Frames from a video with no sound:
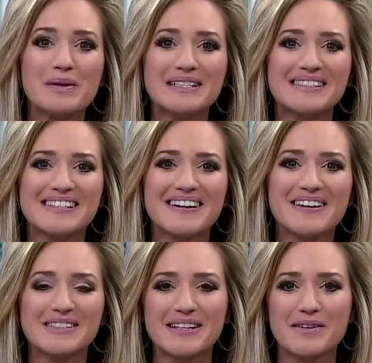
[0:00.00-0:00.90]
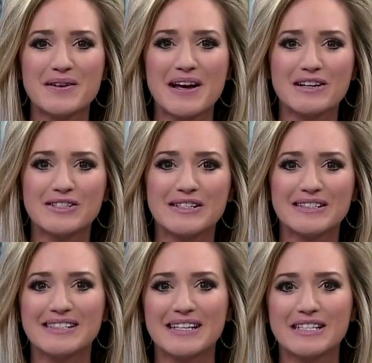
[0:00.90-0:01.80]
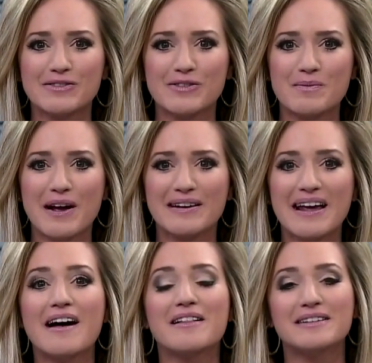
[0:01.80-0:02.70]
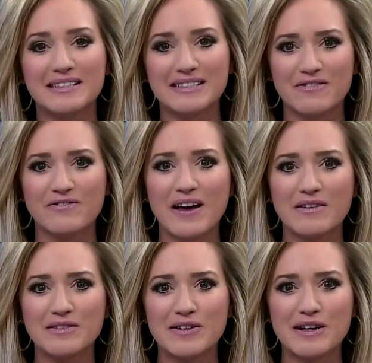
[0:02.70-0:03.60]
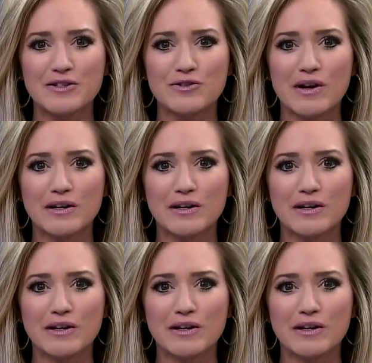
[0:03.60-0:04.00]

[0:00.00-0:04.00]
Well, let's also get reaction and insights from Brad Allen. He's the founder and